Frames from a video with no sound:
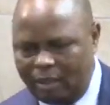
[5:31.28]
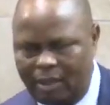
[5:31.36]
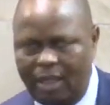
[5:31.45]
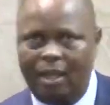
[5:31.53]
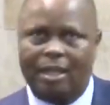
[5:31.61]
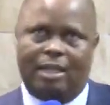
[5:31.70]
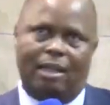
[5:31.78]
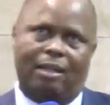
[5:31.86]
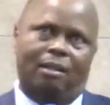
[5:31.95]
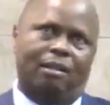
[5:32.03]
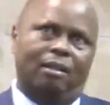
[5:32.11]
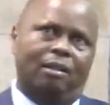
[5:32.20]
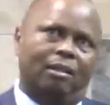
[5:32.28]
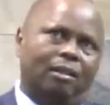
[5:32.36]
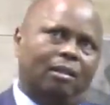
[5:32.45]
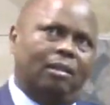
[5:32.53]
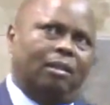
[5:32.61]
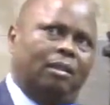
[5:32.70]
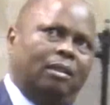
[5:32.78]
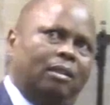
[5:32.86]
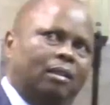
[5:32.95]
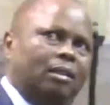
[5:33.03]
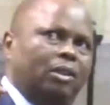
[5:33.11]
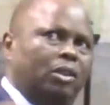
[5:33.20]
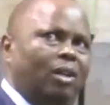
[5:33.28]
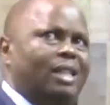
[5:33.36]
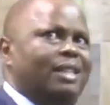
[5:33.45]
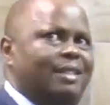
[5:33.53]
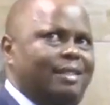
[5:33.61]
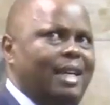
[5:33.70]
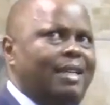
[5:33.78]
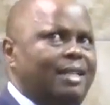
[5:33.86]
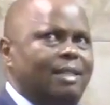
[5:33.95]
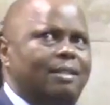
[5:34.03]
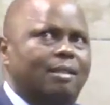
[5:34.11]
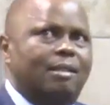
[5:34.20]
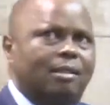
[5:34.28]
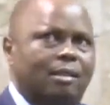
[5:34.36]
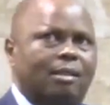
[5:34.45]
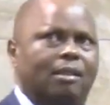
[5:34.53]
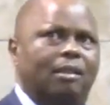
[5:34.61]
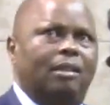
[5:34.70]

That your descendants